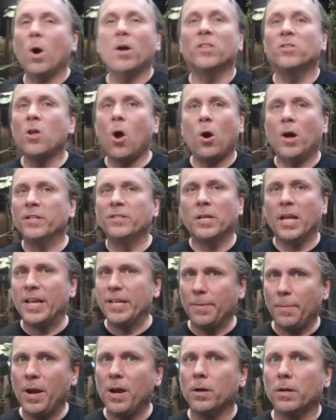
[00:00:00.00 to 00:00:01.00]
well, no, in,
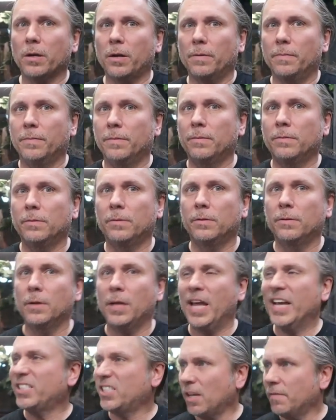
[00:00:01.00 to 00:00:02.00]
in, America. Oh,
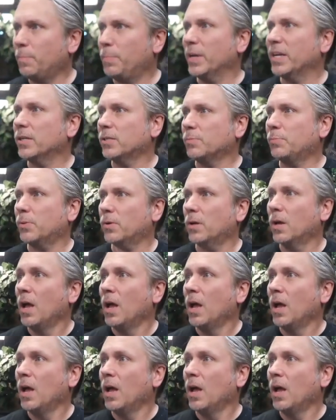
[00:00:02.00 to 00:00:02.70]
okay. It's the biggest.